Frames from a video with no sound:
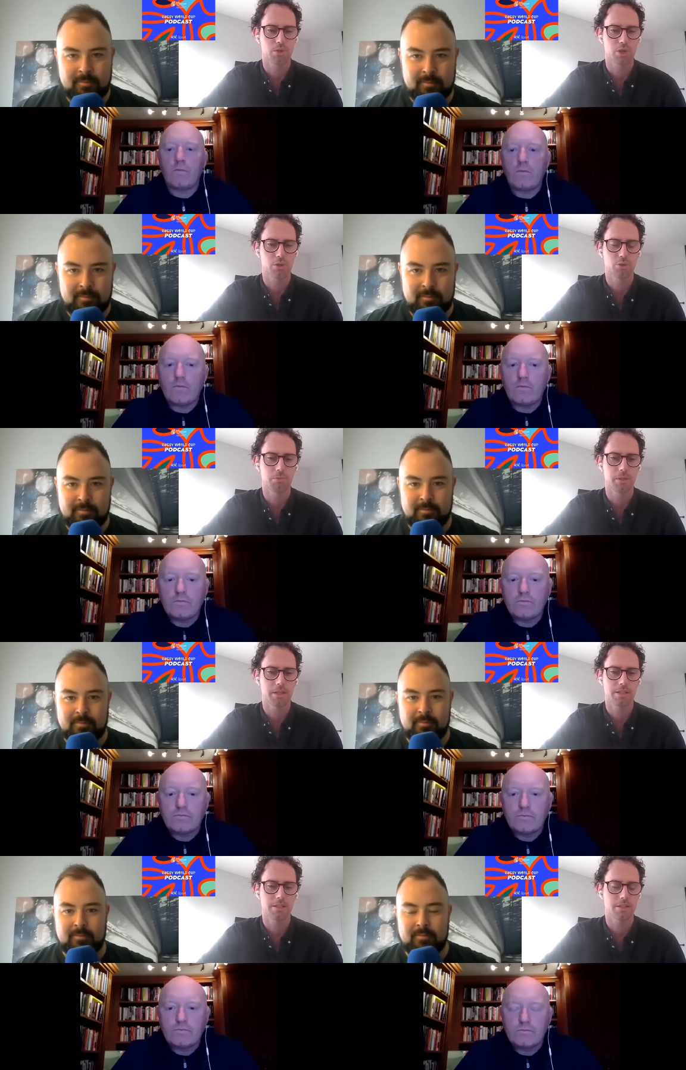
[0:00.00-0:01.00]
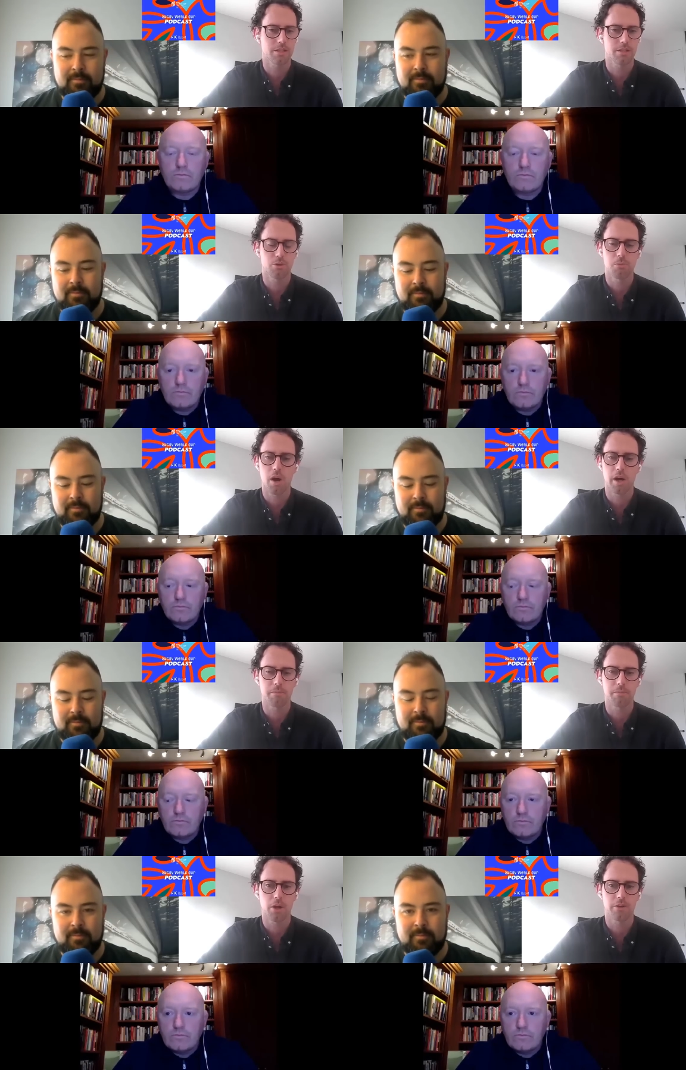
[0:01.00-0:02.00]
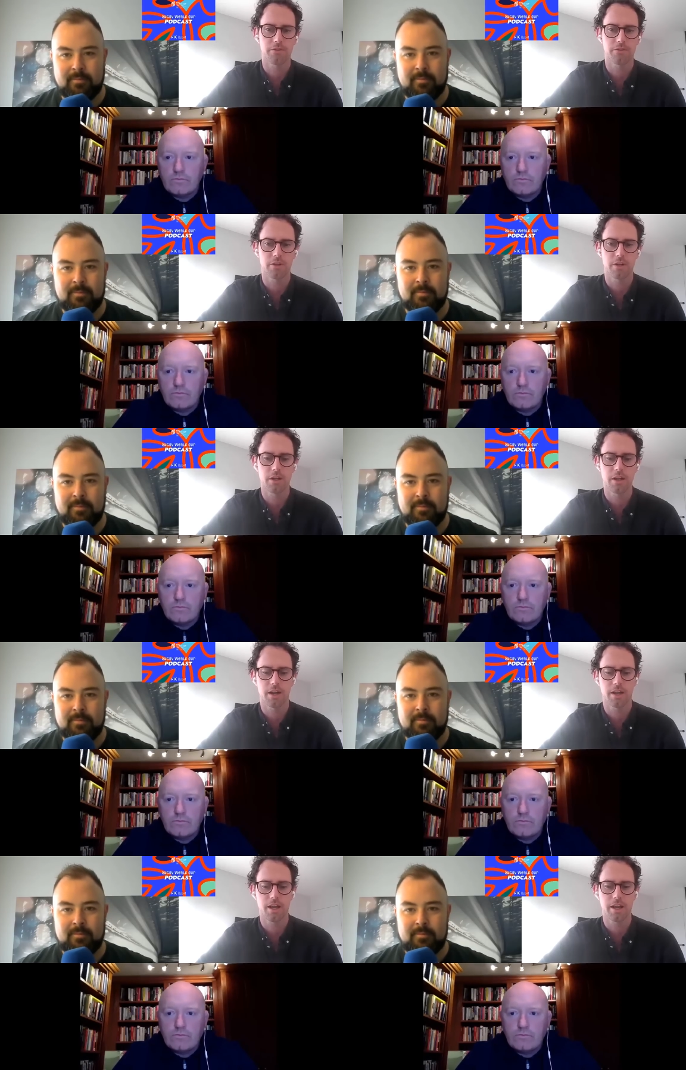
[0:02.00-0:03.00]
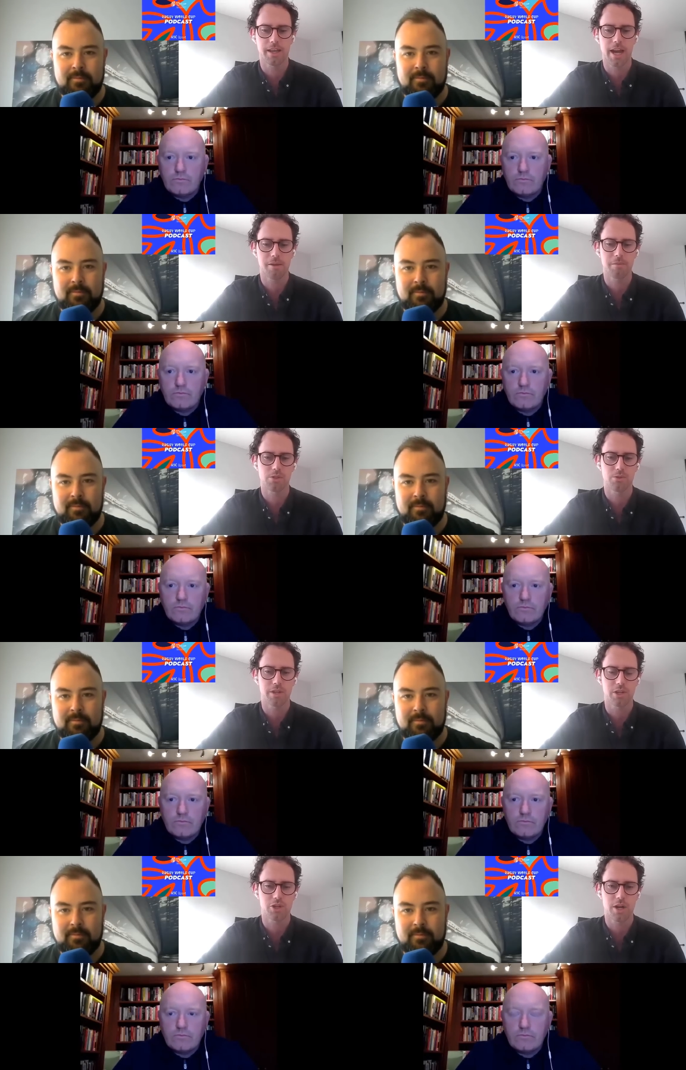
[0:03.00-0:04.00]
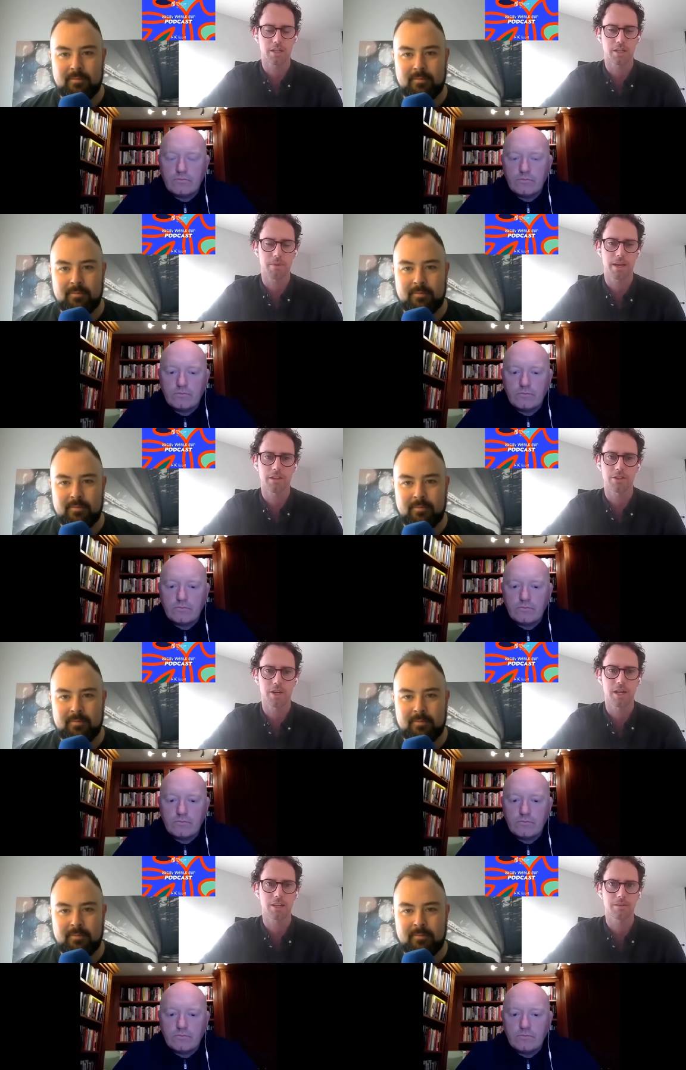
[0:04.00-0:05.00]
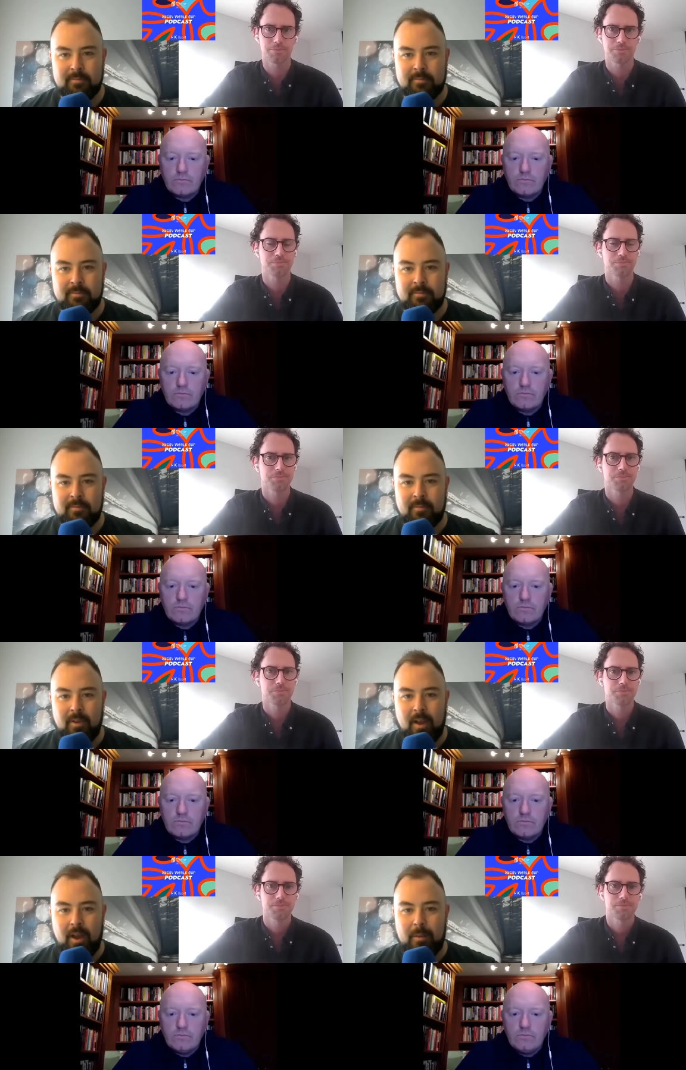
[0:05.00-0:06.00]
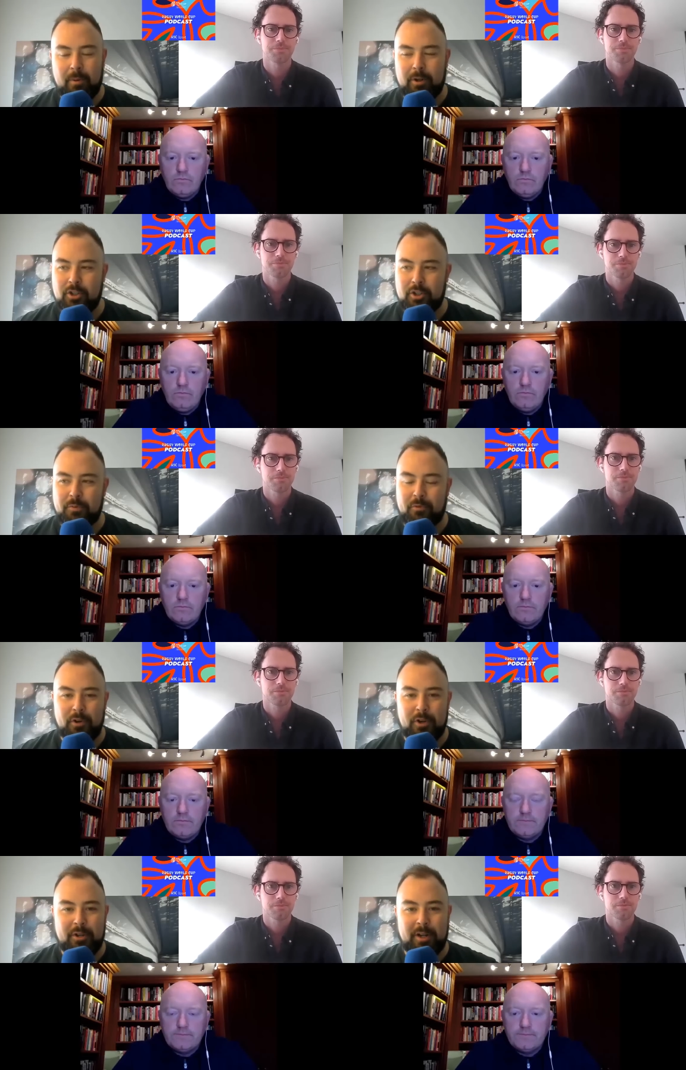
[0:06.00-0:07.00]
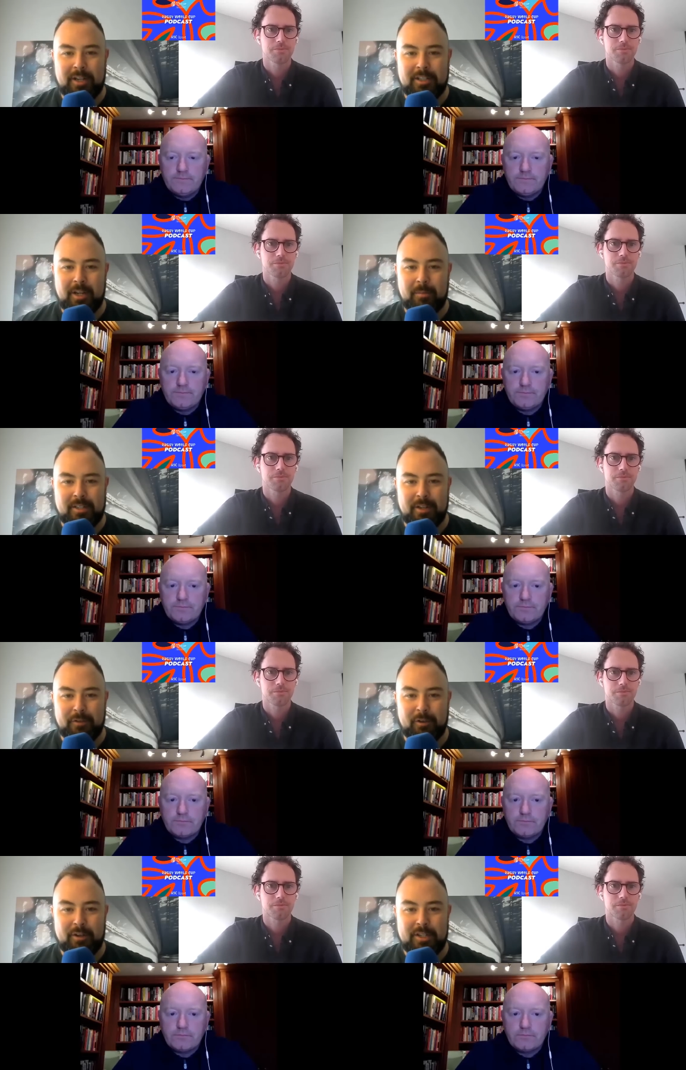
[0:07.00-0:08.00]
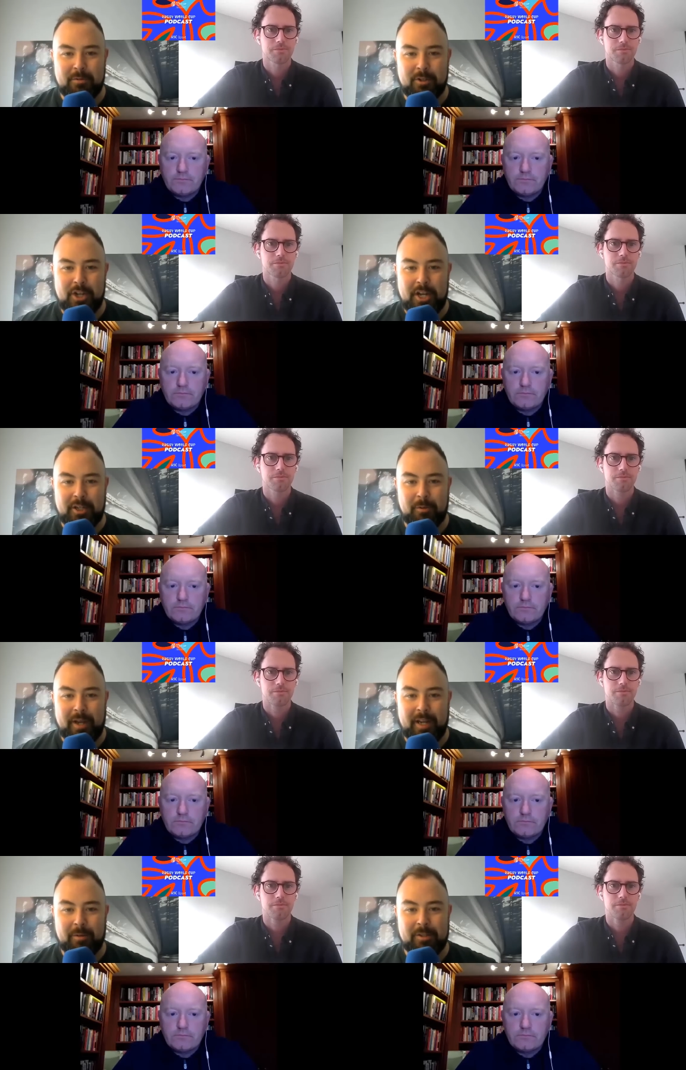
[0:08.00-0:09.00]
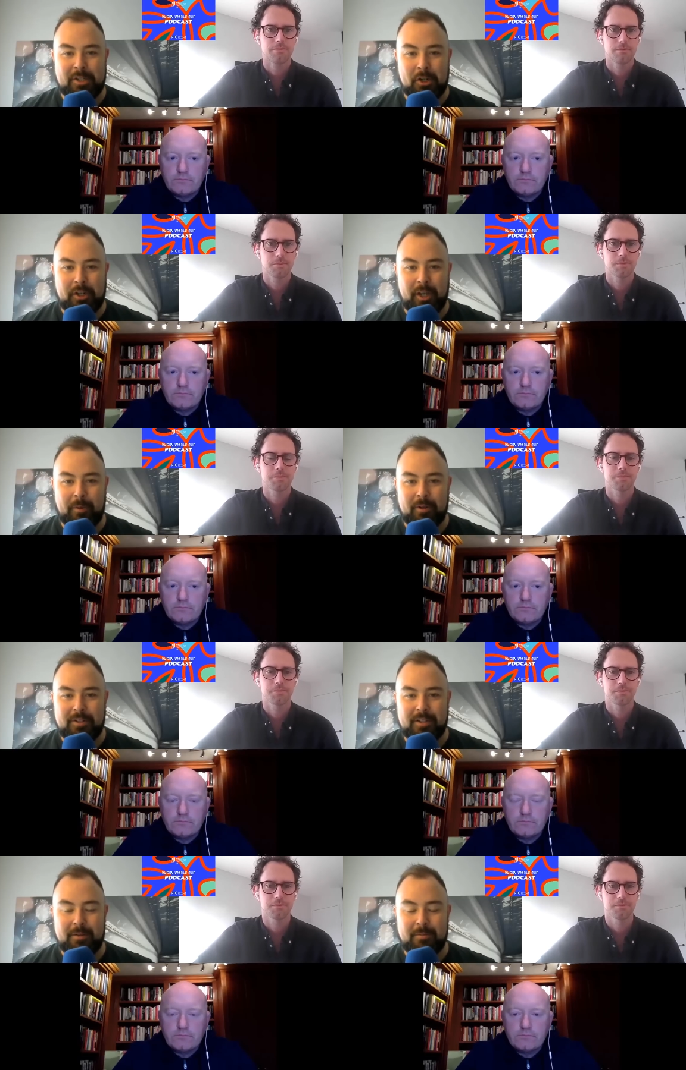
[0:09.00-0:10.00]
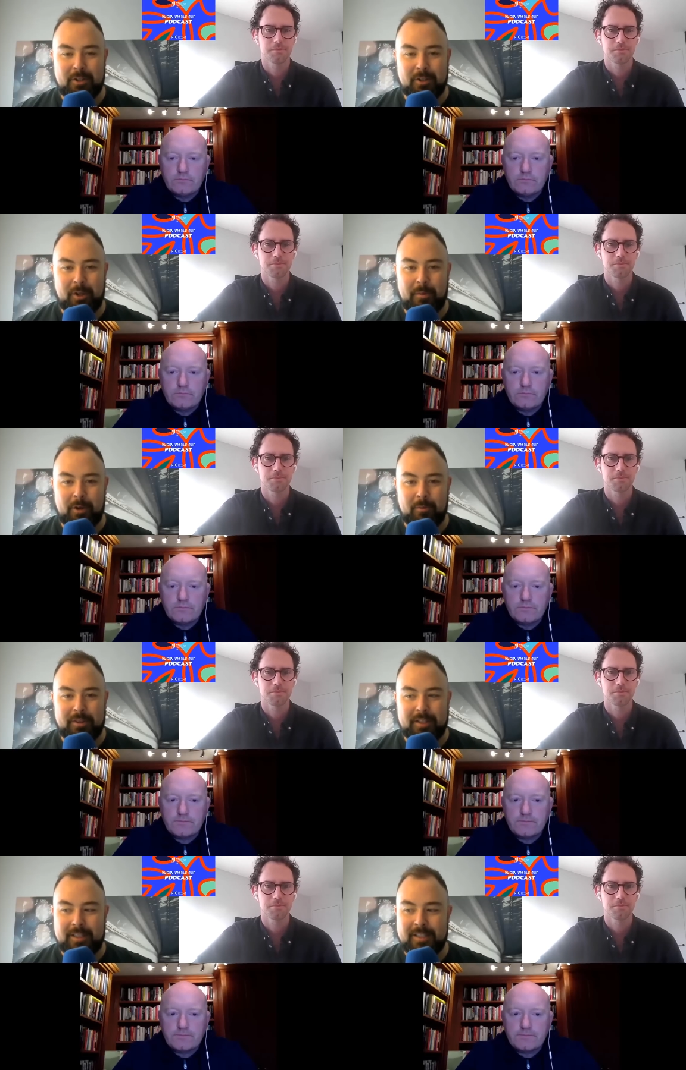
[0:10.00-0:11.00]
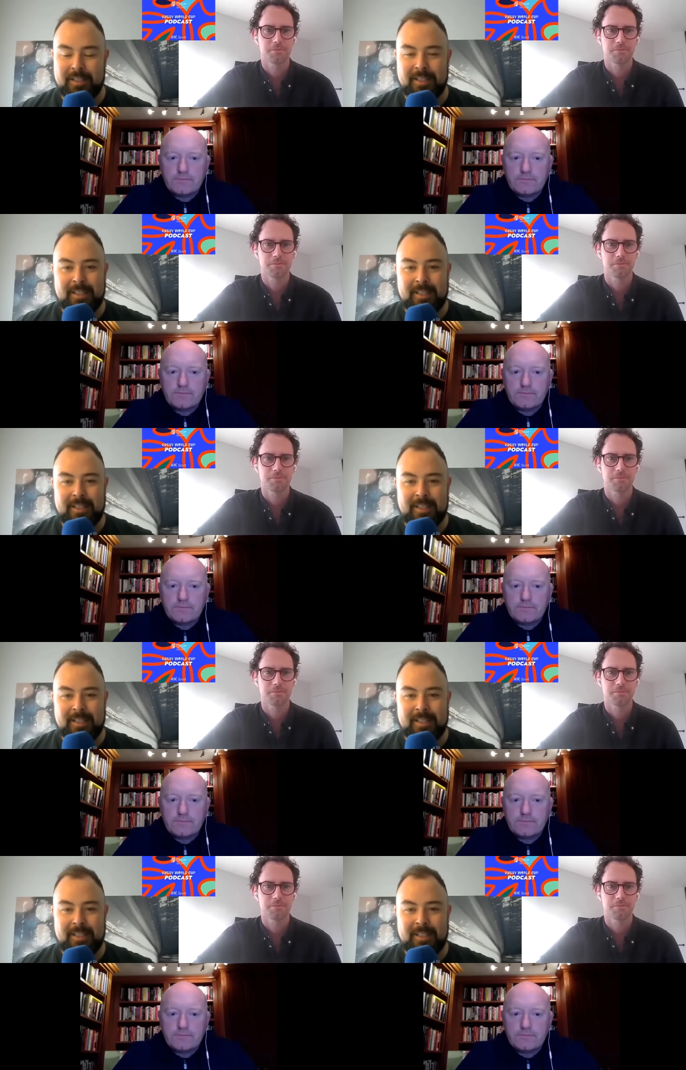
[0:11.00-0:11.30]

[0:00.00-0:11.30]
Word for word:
Speaker 1: Portugal. But this is an almighty blow for a, a, a game that's already struggling back in Australia.
Speaker 2: And Bert, just before you logged on, myself and Christy were chatting away, and I was talking about uh, talking about him with the